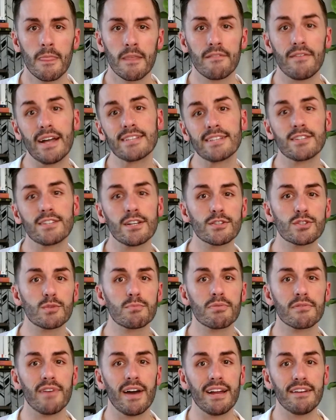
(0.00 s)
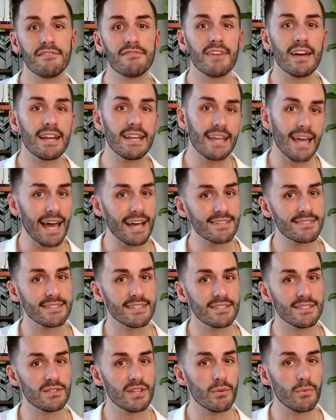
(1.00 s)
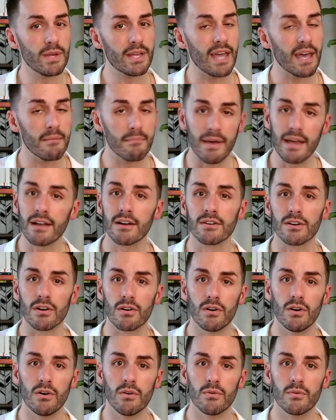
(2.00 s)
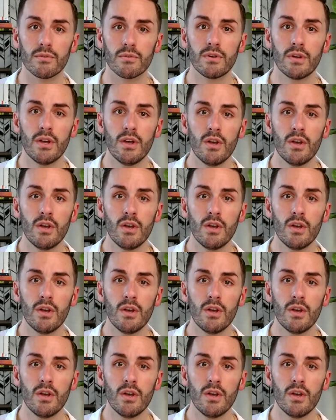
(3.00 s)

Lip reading: Fats also provide fatty acids that we can't make on our own,